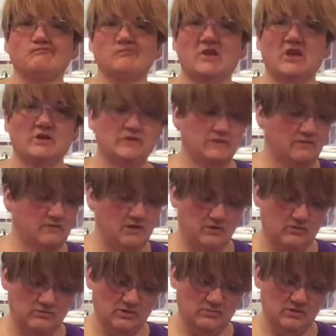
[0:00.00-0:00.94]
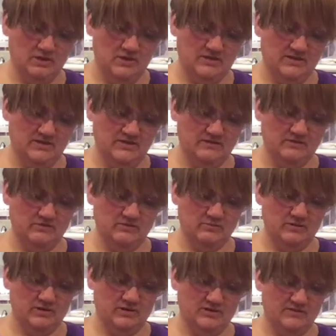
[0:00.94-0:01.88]
Because they're limited, these are
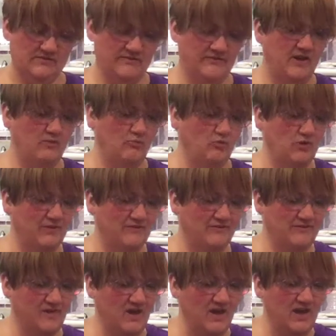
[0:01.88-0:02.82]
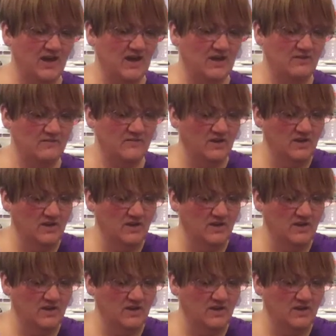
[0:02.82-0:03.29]
limited to 5.5.